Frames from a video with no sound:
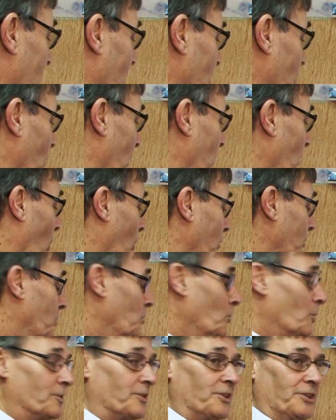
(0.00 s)
So in order
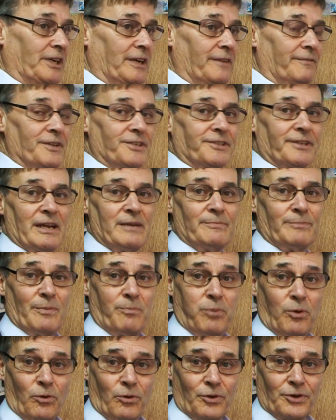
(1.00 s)
to achieve the same
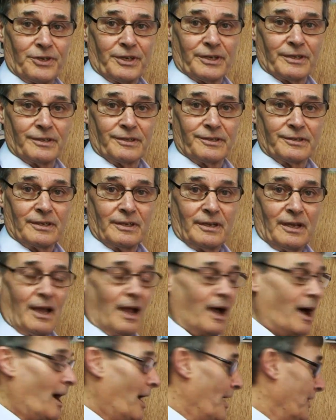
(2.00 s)
proportions,
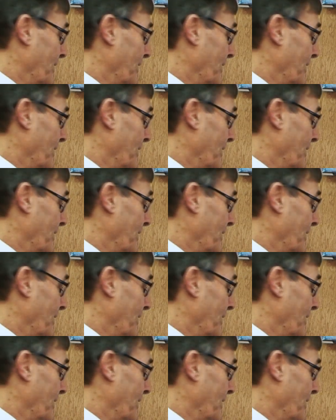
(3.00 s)
I